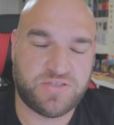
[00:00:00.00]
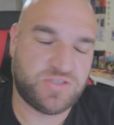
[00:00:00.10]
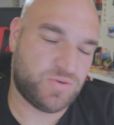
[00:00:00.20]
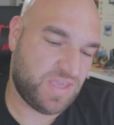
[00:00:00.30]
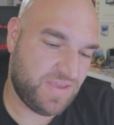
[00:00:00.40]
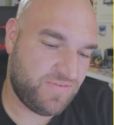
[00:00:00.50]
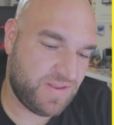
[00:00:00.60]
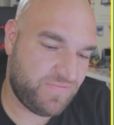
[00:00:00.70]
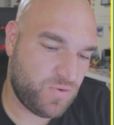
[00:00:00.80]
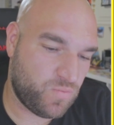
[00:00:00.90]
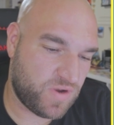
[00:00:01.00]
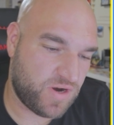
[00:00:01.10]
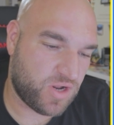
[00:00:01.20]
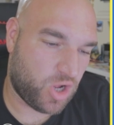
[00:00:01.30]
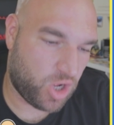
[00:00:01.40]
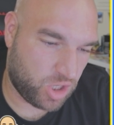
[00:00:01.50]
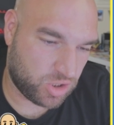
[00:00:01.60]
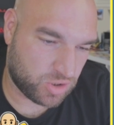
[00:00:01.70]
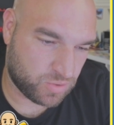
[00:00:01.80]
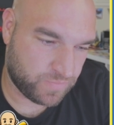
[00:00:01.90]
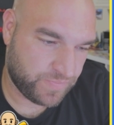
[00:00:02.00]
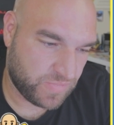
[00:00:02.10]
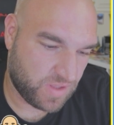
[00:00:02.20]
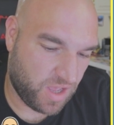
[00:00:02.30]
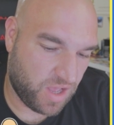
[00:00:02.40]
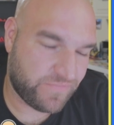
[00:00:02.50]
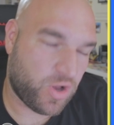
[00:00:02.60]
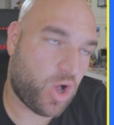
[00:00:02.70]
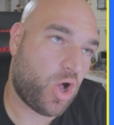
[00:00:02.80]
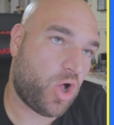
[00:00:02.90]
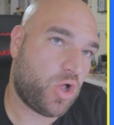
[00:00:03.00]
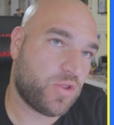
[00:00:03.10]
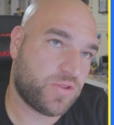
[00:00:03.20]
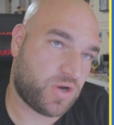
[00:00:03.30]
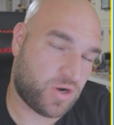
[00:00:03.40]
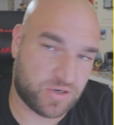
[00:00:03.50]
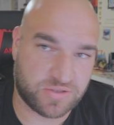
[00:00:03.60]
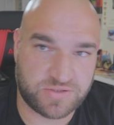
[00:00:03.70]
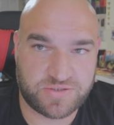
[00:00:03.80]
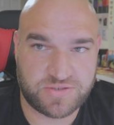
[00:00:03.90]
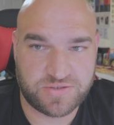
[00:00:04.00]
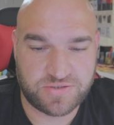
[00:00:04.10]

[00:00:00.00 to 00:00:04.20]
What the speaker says: So even if you wanted a holo of all the cards,